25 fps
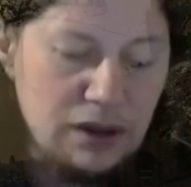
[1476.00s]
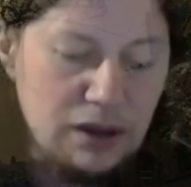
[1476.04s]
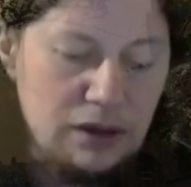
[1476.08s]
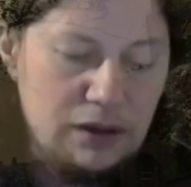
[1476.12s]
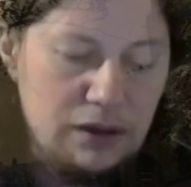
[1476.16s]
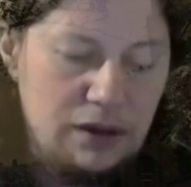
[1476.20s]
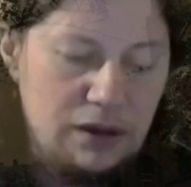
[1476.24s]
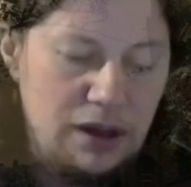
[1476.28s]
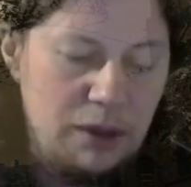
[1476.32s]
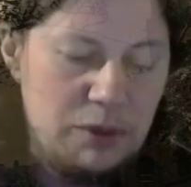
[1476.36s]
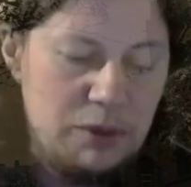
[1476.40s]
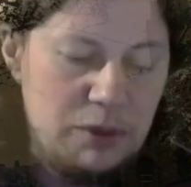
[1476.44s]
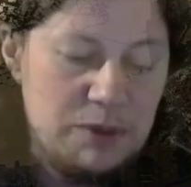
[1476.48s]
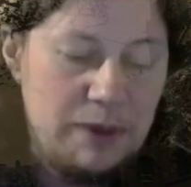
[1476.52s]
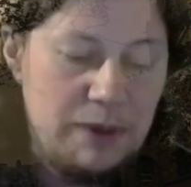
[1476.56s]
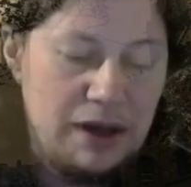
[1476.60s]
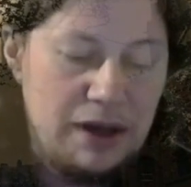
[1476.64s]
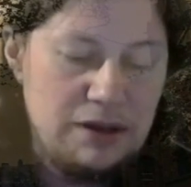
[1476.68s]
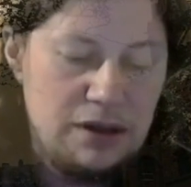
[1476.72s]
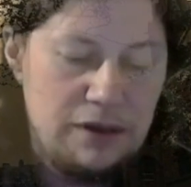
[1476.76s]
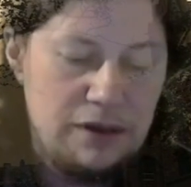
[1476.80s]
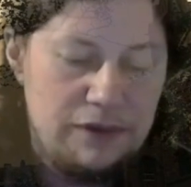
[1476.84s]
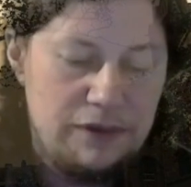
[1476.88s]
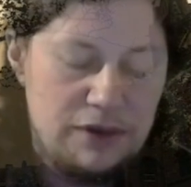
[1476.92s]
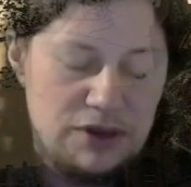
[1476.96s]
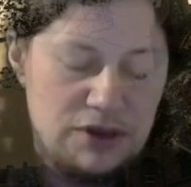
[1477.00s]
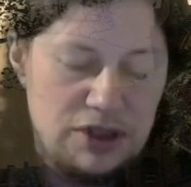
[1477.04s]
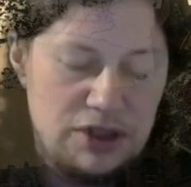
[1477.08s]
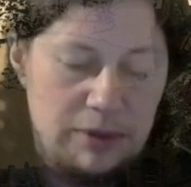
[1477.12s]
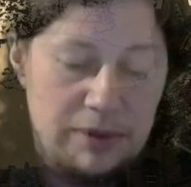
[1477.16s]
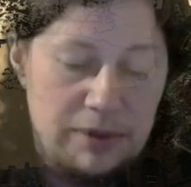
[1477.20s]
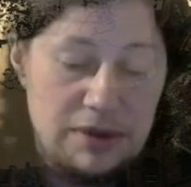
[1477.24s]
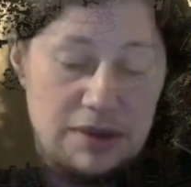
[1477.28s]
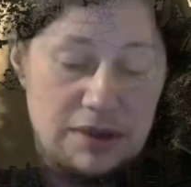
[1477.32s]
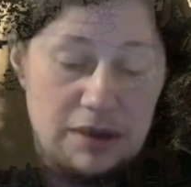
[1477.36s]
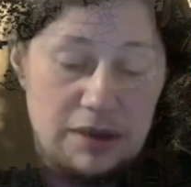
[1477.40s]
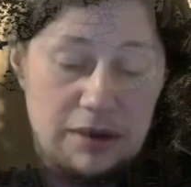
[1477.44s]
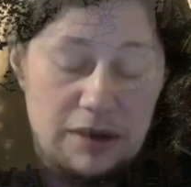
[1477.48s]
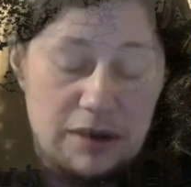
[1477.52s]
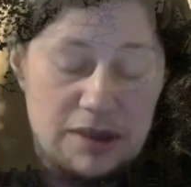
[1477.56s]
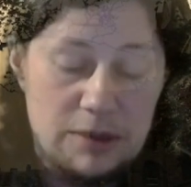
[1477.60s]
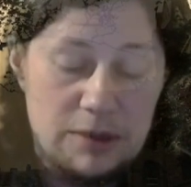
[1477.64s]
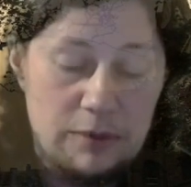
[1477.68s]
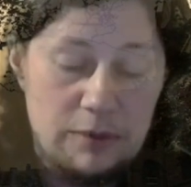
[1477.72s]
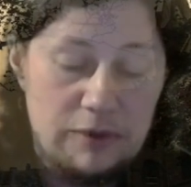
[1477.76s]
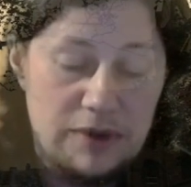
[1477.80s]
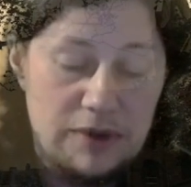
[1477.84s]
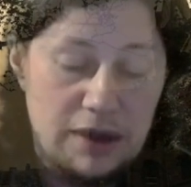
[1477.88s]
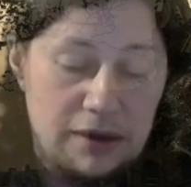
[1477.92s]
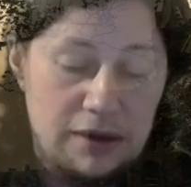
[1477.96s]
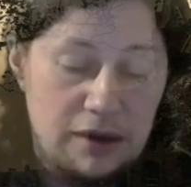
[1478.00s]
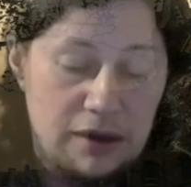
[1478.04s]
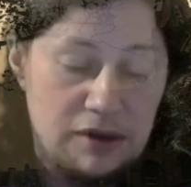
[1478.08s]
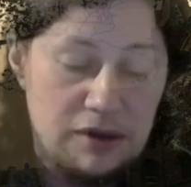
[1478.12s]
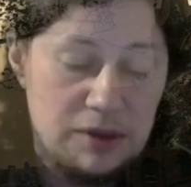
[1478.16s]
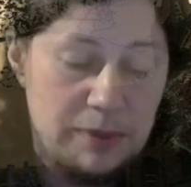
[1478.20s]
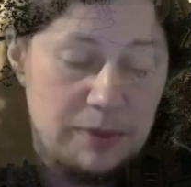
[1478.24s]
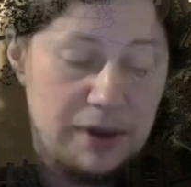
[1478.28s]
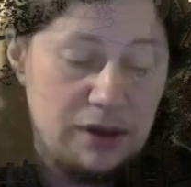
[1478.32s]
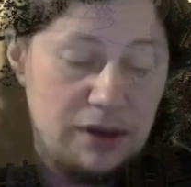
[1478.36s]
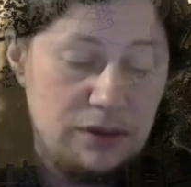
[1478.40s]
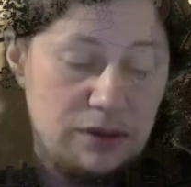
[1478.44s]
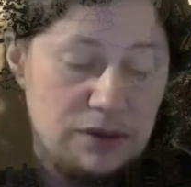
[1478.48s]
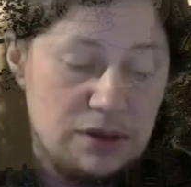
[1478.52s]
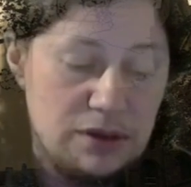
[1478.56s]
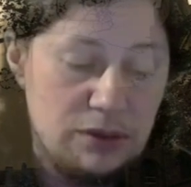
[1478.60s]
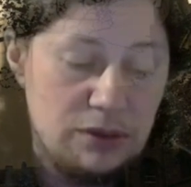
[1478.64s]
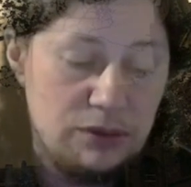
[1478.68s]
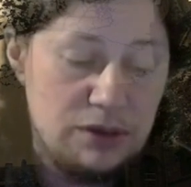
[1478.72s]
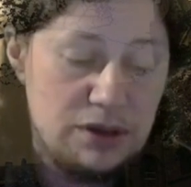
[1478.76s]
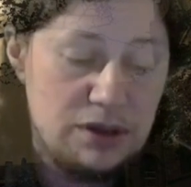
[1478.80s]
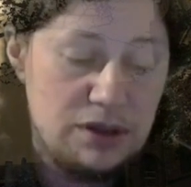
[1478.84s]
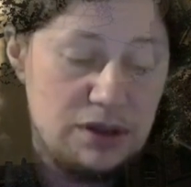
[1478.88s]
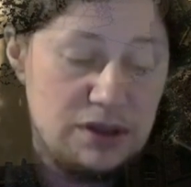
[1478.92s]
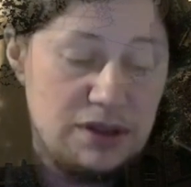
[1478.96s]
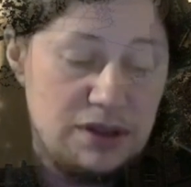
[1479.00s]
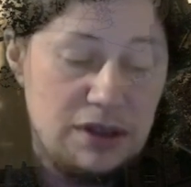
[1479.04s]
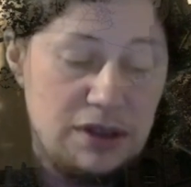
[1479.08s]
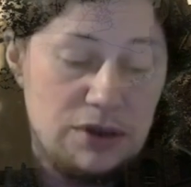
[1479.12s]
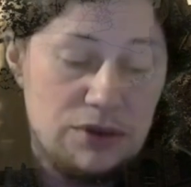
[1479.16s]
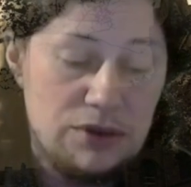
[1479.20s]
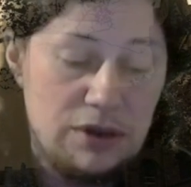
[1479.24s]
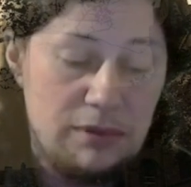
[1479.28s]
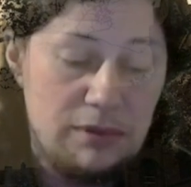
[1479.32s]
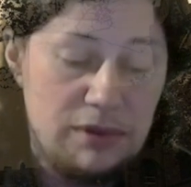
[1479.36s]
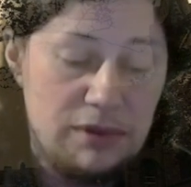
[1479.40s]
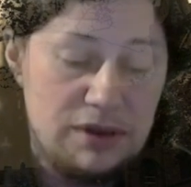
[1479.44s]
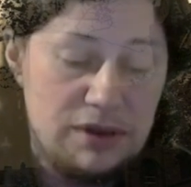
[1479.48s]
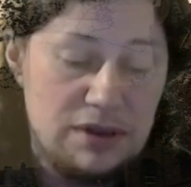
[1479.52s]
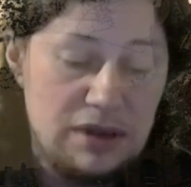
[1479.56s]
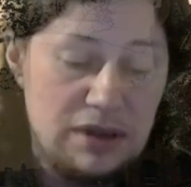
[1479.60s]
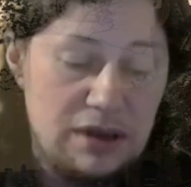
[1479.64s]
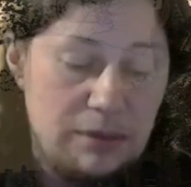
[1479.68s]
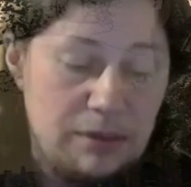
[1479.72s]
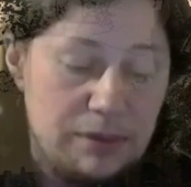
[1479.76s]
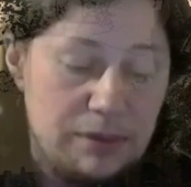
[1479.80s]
It was bad enough that she'd been taking some of Danielle's pills in order to seek dreamless sleep.